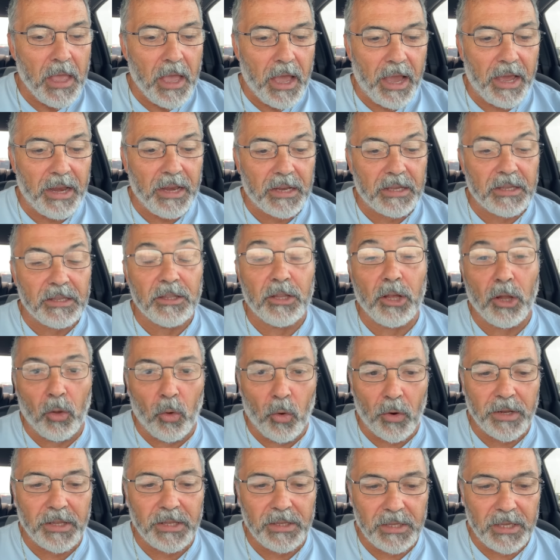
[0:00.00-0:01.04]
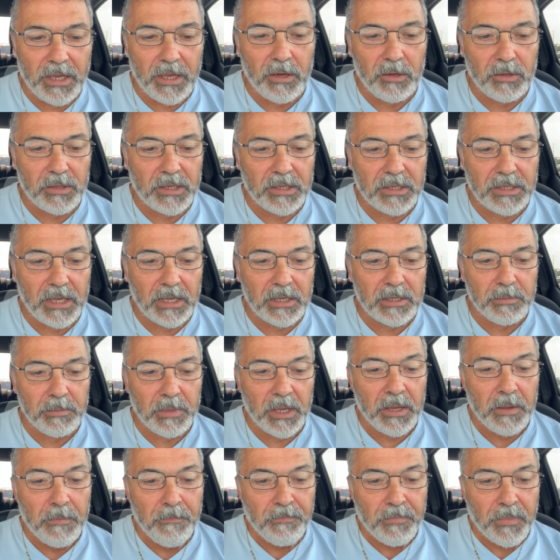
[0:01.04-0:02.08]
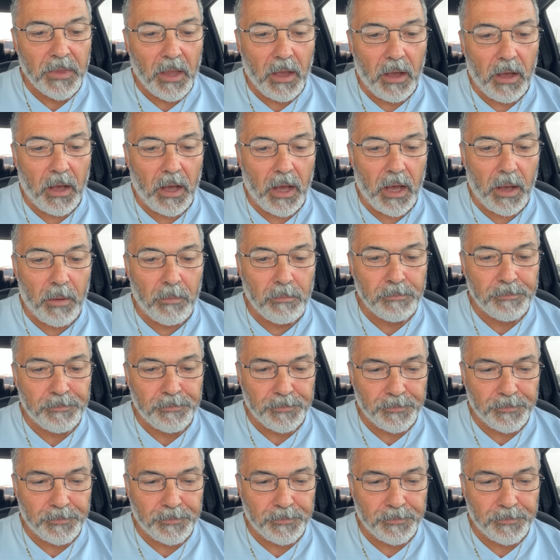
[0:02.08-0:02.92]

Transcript: And it, the Lord continues to say to me, um,